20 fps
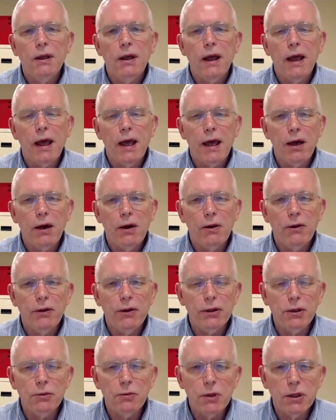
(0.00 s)
how the
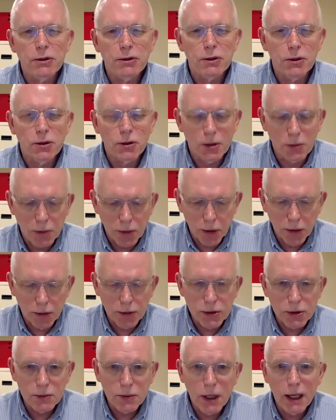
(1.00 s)
dimensional
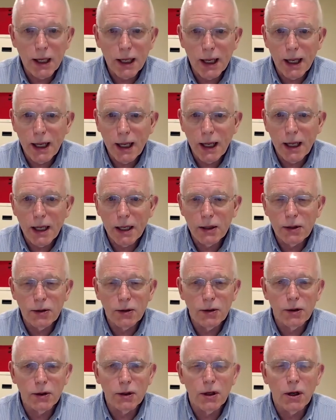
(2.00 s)
approach might add
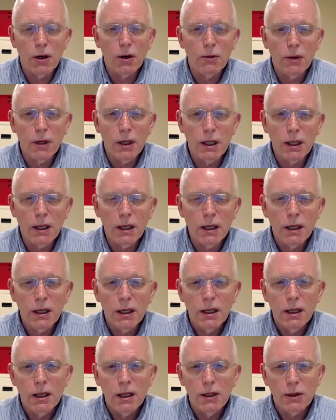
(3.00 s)
to the already
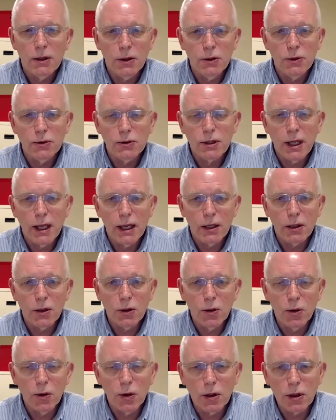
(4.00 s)
used
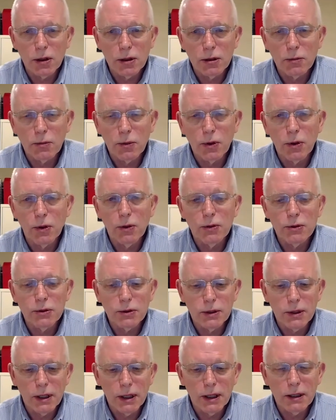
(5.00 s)
categorical approach
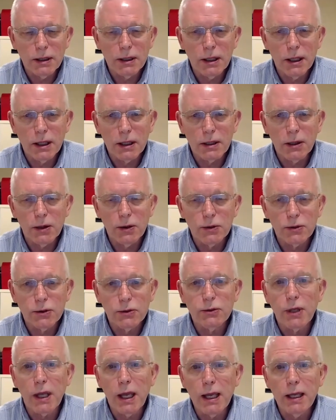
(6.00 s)
in
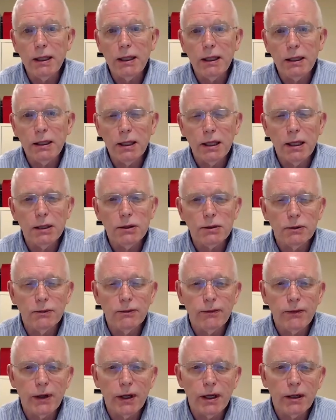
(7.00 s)
diagnosis and in
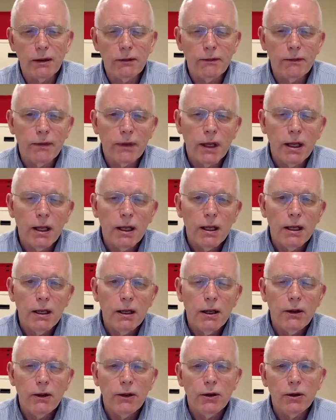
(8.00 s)
DSM-5.
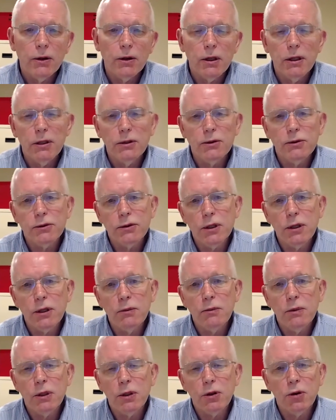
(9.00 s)
There is some
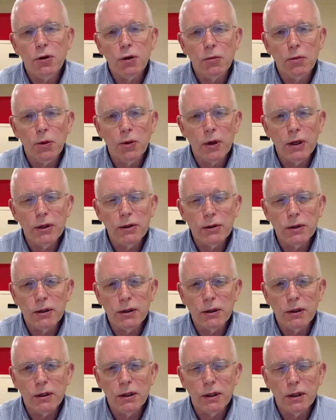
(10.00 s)
incorporation
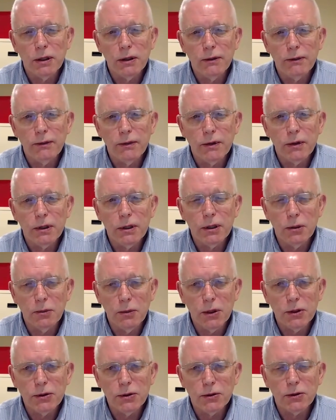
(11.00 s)
of
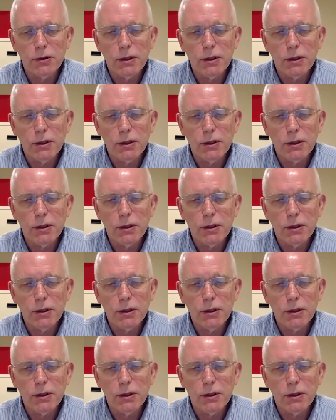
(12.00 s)
dimensional